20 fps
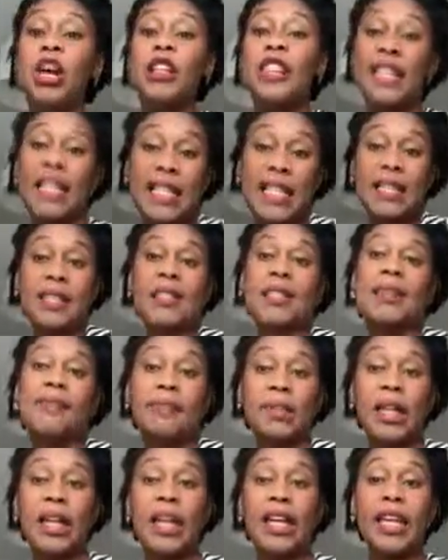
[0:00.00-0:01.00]
this is a
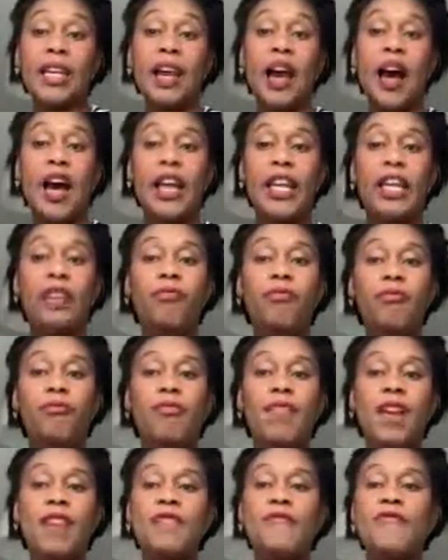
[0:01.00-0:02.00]
symbol I
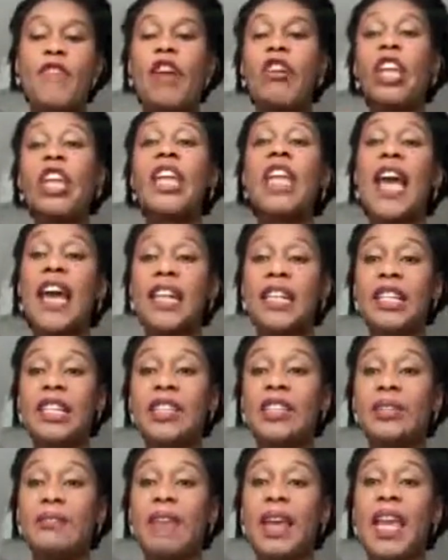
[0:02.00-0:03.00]
very connected
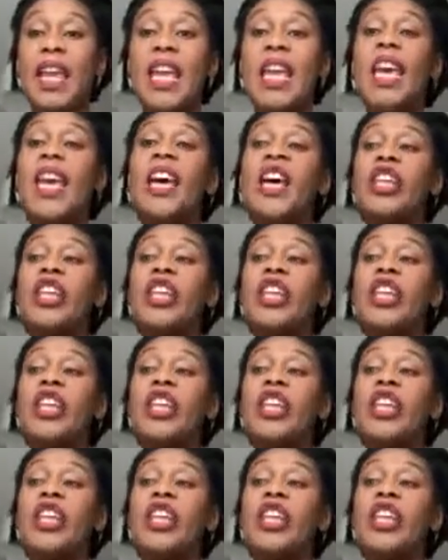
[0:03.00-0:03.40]
to me.